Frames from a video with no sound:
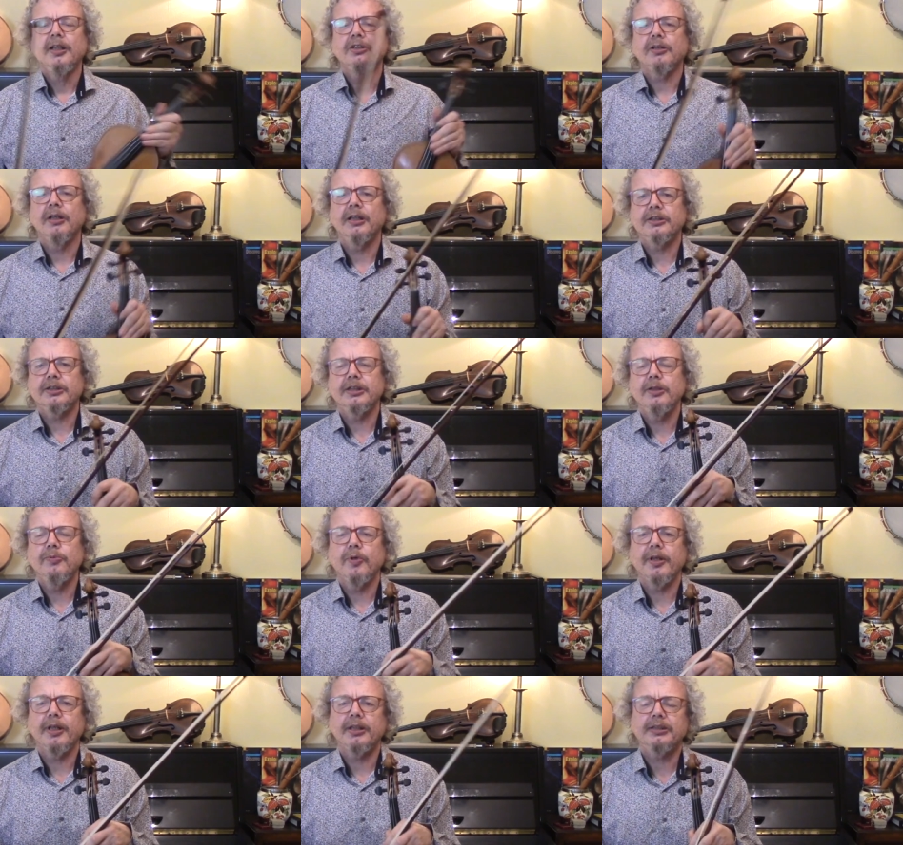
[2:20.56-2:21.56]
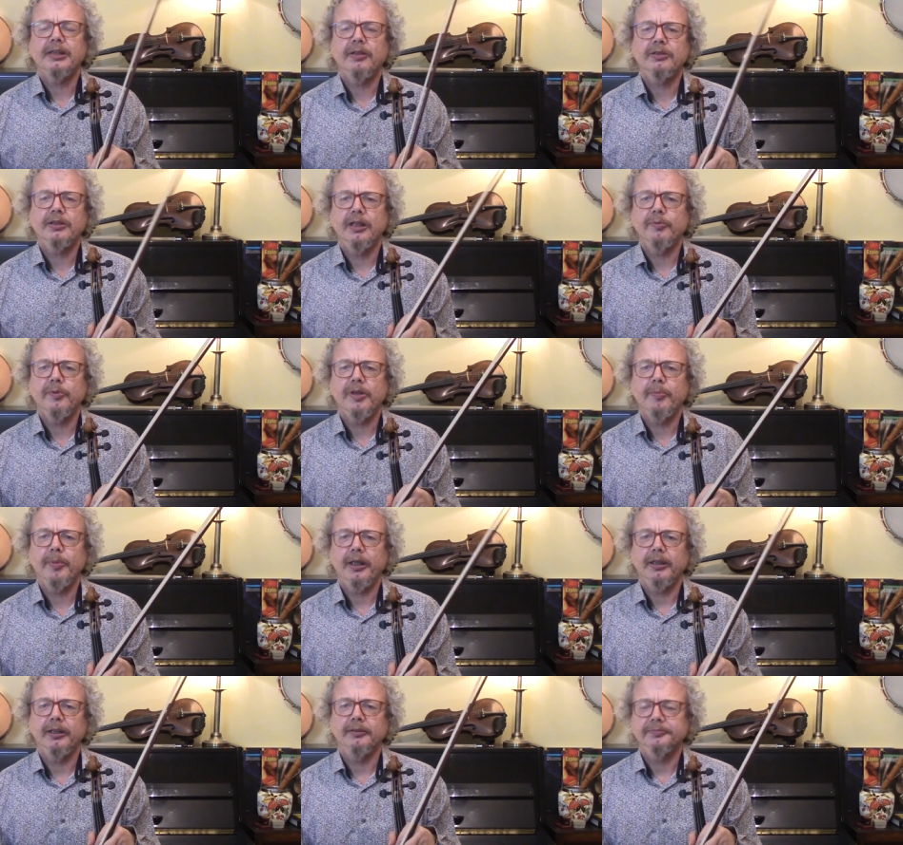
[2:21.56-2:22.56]
so let's see what that sounds like with the
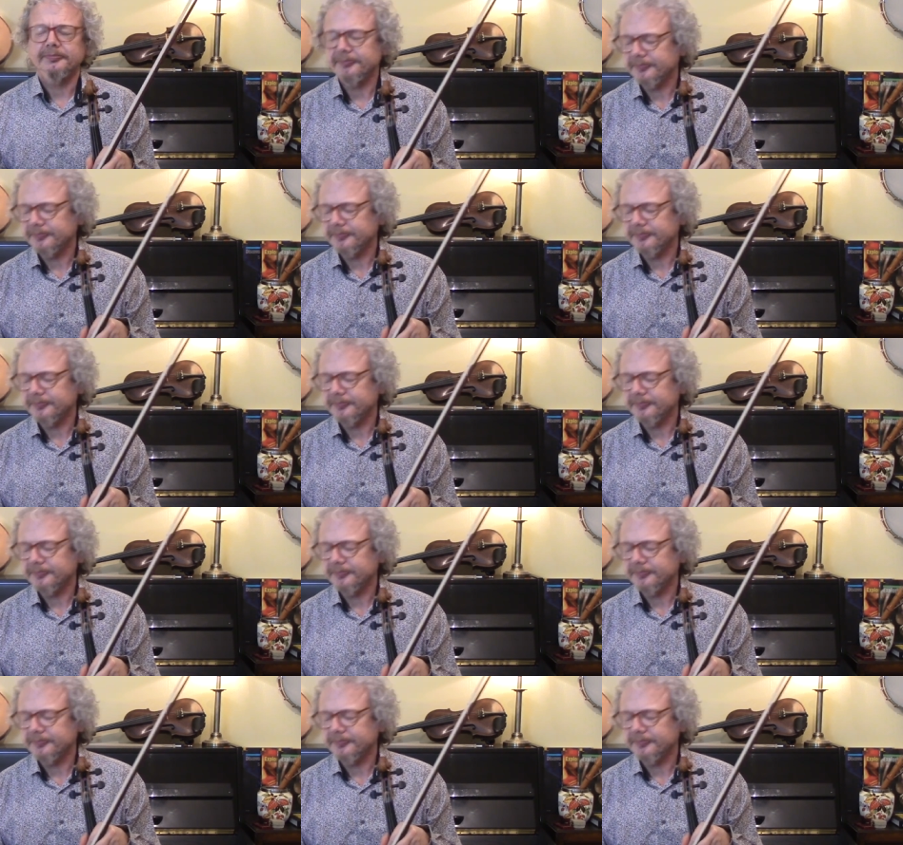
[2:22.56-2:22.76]
backing.